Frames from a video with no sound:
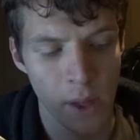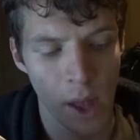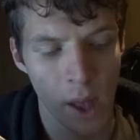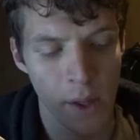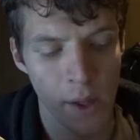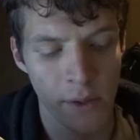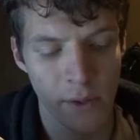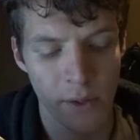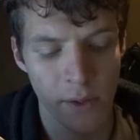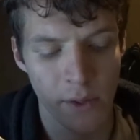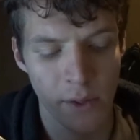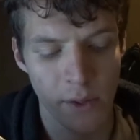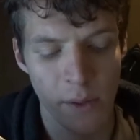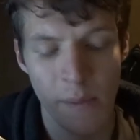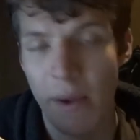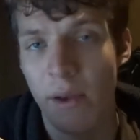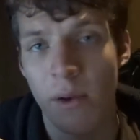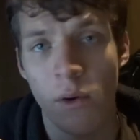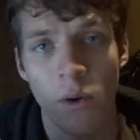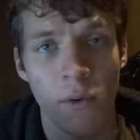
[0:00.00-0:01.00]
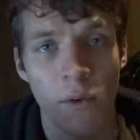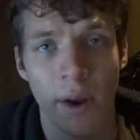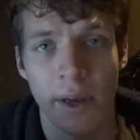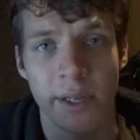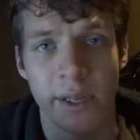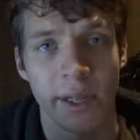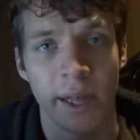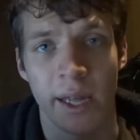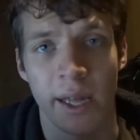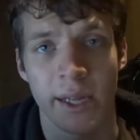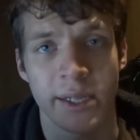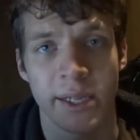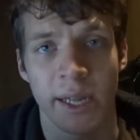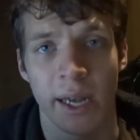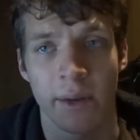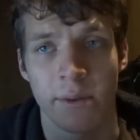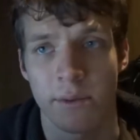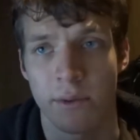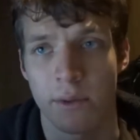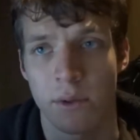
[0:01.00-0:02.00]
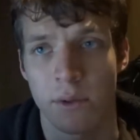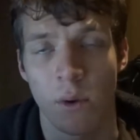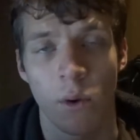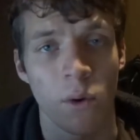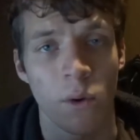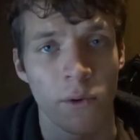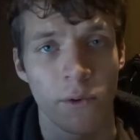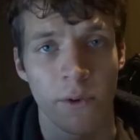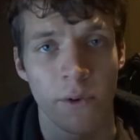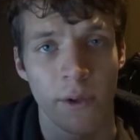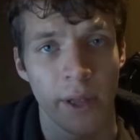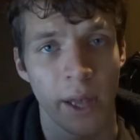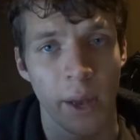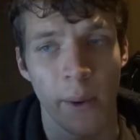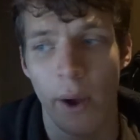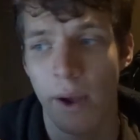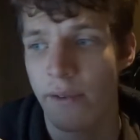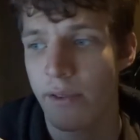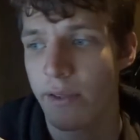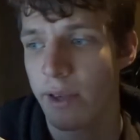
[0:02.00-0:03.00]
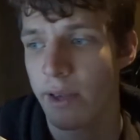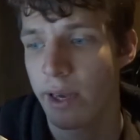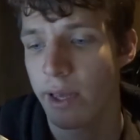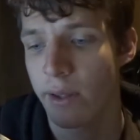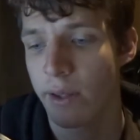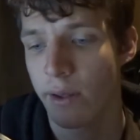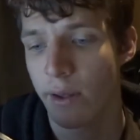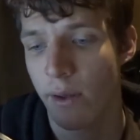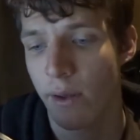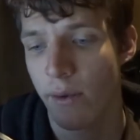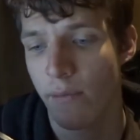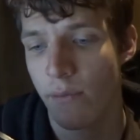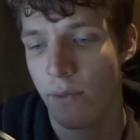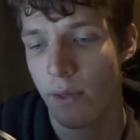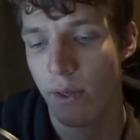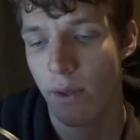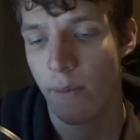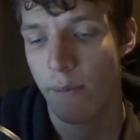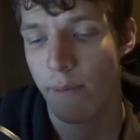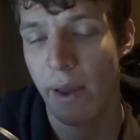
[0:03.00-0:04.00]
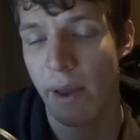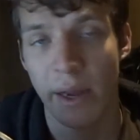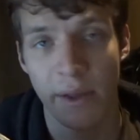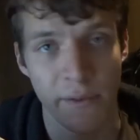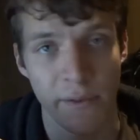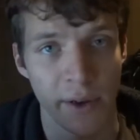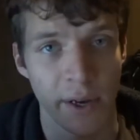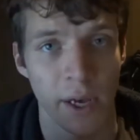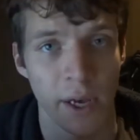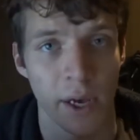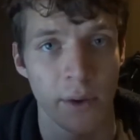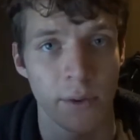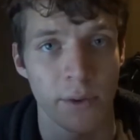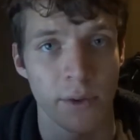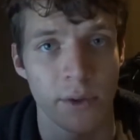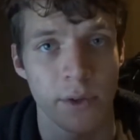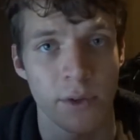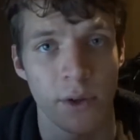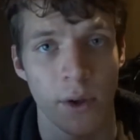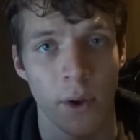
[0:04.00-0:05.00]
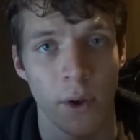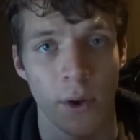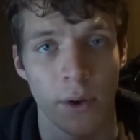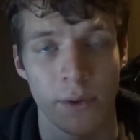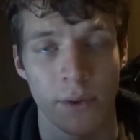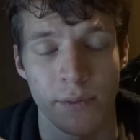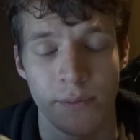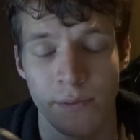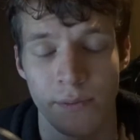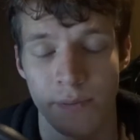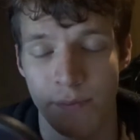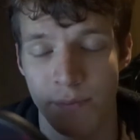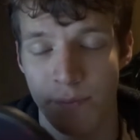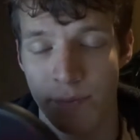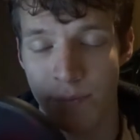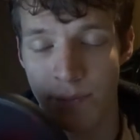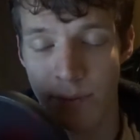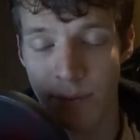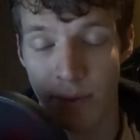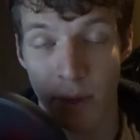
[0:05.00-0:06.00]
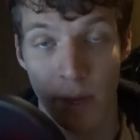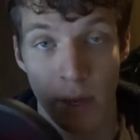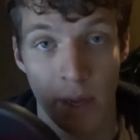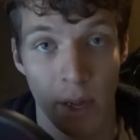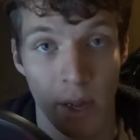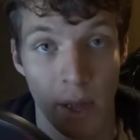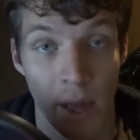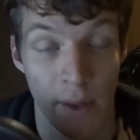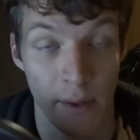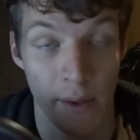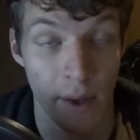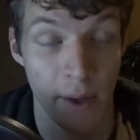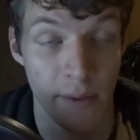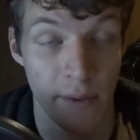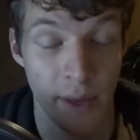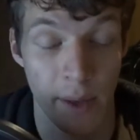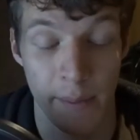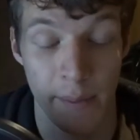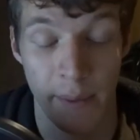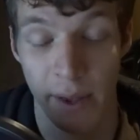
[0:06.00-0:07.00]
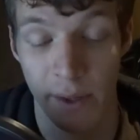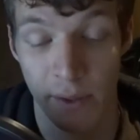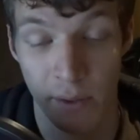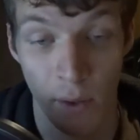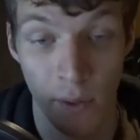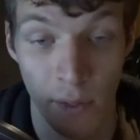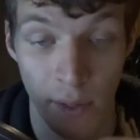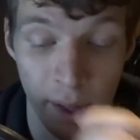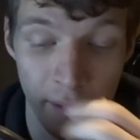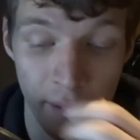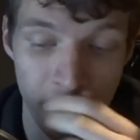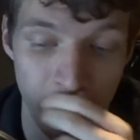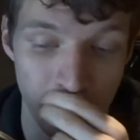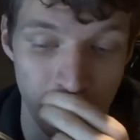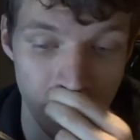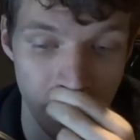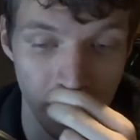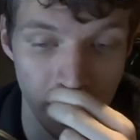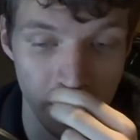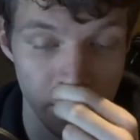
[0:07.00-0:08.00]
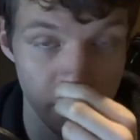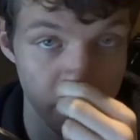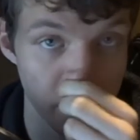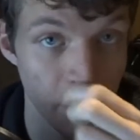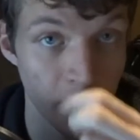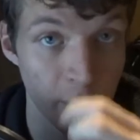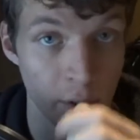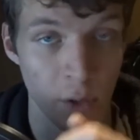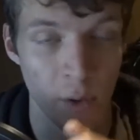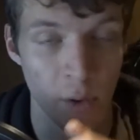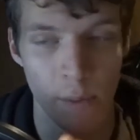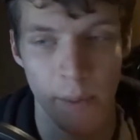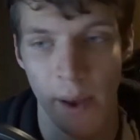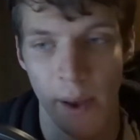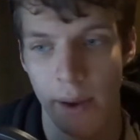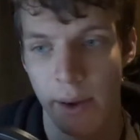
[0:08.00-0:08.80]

to me, already, that sounds awful. Now, I've seen many videos at that place on that subject, that's how I knew about it,